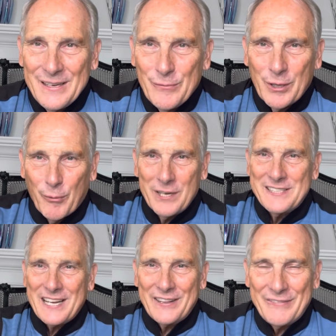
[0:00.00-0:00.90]
Well, good morning,
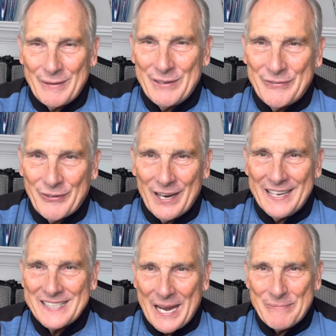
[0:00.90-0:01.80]
SouthLake family and
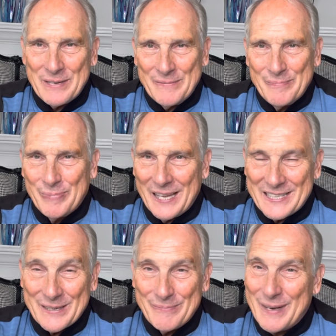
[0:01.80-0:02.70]
friends. Happy and
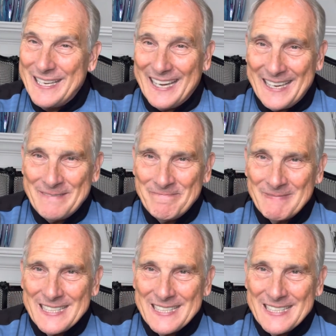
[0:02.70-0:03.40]
blessed Monday.